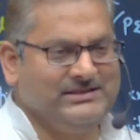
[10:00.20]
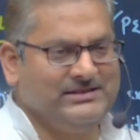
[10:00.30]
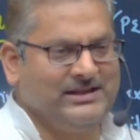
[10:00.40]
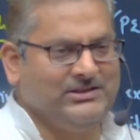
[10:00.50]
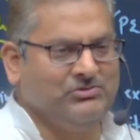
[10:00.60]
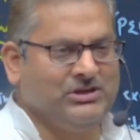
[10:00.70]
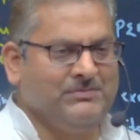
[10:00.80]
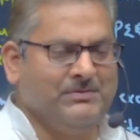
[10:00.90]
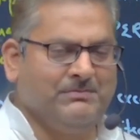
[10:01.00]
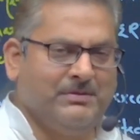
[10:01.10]
and you keep
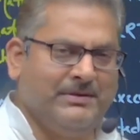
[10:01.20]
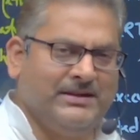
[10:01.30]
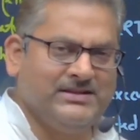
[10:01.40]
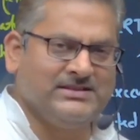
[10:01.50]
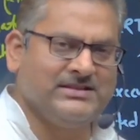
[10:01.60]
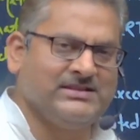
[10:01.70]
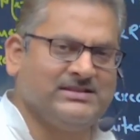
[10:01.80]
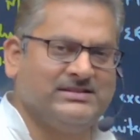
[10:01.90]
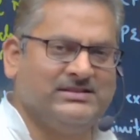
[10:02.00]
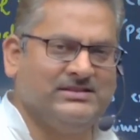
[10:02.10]
implementing such
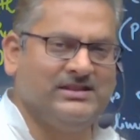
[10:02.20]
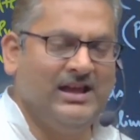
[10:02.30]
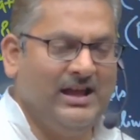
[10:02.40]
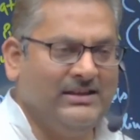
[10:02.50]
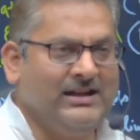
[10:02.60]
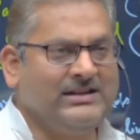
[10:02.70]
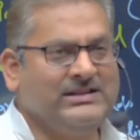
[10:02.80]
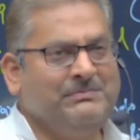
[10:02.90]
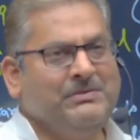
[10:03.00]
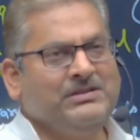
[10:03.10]
decision. That
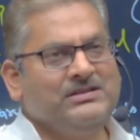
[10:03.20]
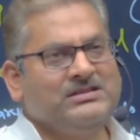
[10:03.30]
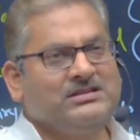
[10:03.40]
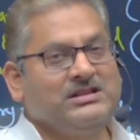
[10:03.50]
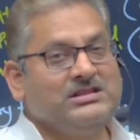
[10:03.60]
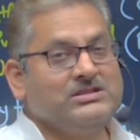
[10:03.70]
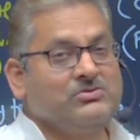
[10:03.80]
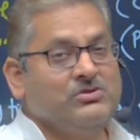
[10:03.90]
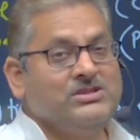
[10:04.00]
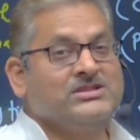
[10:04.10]
typical status quo
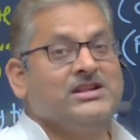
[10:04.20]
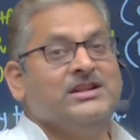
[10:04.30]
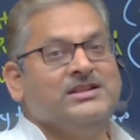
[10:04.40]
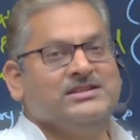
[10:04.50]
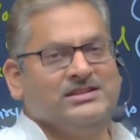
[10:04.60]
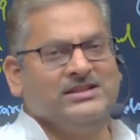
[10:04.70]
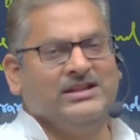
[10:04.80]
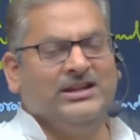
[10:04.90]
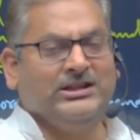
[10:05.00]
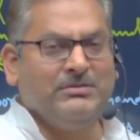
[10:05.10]
is tendency,
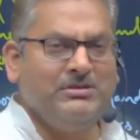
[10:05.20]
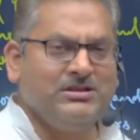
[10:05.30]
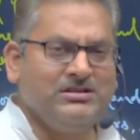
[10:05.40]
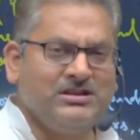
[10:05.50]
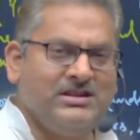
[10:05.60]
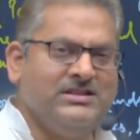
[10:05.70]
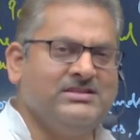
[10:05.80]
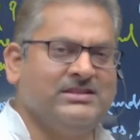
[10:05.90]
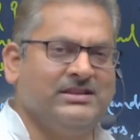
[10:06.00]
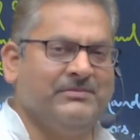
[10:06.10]
incremental
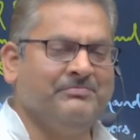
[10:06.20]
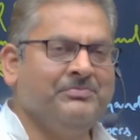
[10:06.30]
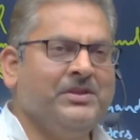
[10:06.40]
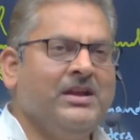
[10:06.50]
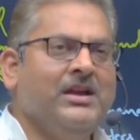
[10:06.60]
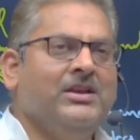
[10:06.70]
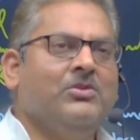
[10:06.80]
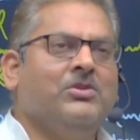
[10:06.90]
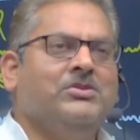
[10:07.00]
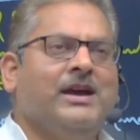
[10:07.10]
tendency.
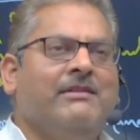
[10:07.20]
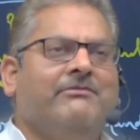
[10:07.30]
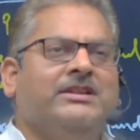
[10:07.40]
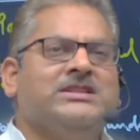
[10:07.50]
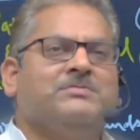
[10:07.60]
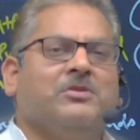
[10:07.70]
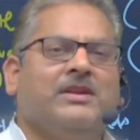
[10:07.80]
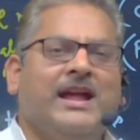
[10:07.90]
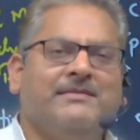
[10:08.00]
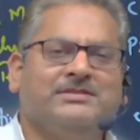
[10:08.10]
You have various
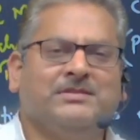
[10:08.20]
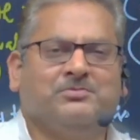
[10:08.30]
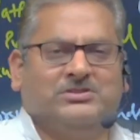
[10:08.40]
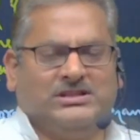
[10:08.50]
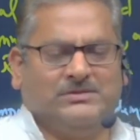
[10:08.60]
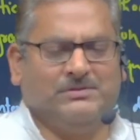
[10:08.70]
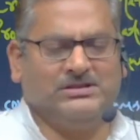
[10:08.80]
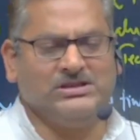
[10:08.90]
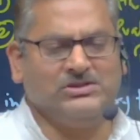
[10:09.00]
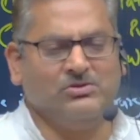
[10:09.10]
programs and projects, but
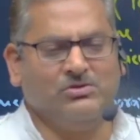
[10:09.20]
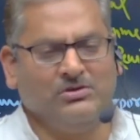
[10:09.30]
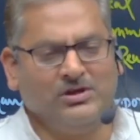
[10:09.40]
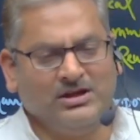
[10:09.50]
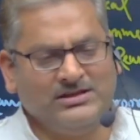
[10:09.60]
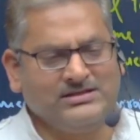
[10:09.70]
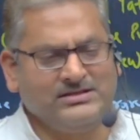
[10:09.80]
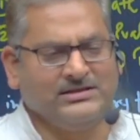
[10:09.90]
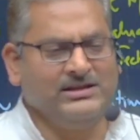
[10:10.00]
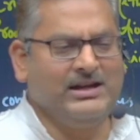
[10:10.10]
there's
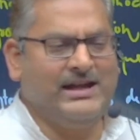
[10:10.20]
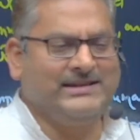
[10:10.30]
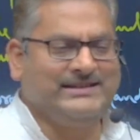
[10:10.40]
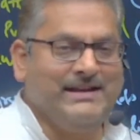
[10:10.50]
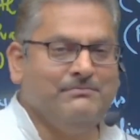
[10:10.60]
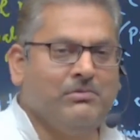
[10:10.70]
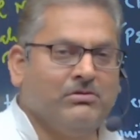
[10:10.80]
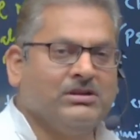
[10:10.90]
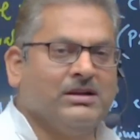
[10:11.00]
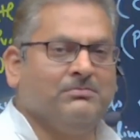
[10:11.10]
nothing like time
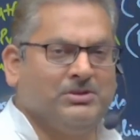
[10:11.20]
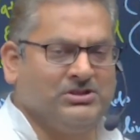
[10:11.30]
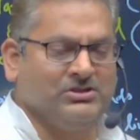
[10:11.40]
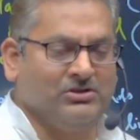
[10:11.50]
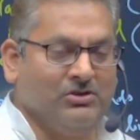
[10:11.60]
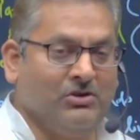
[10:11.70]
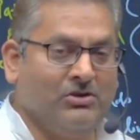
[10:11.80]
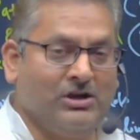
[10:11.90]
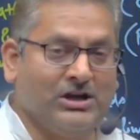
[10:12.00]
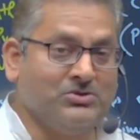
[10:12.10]
bound completion. Gone
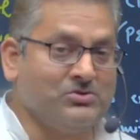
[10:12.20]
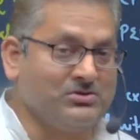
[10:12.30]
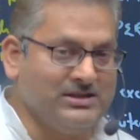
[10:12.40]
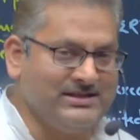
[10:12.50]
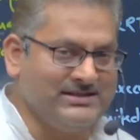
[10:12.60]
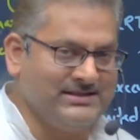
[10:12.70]
are those days.